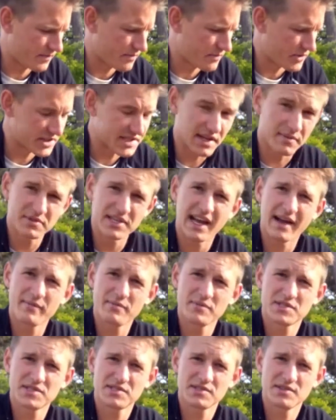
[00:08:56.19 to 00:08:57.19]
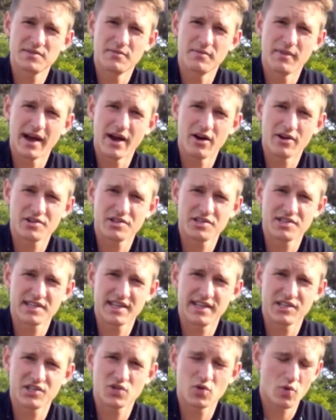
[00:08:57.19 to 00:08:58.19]
But sometimes my arches
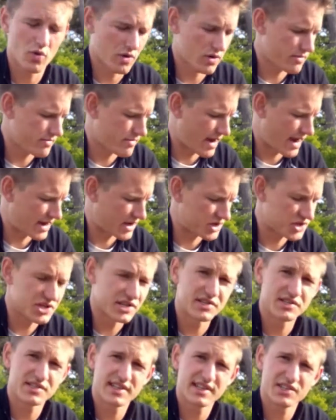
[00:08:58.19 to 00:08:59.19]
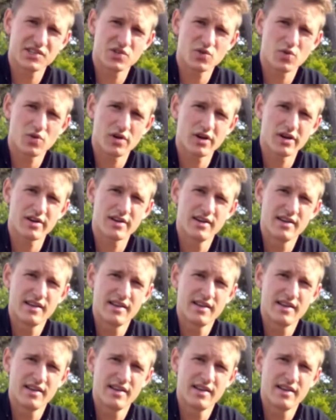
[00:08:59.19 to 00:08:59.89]
get sore, my shins get sore,